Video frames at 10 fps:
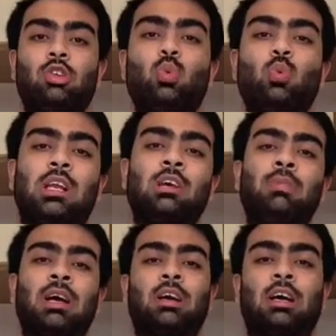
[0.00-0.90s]
So welcome
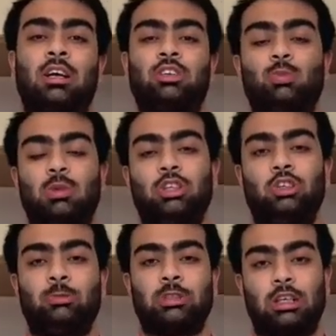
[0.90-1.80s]
back guys to my
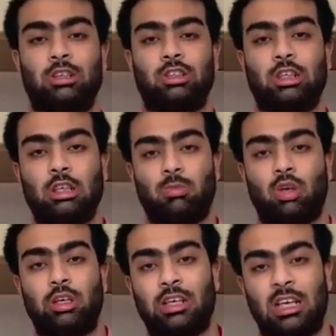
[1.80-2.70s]
YouTube channel Study
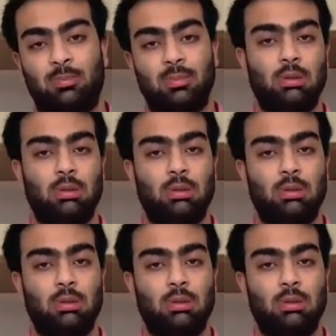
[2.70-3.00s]
Abroad Academy.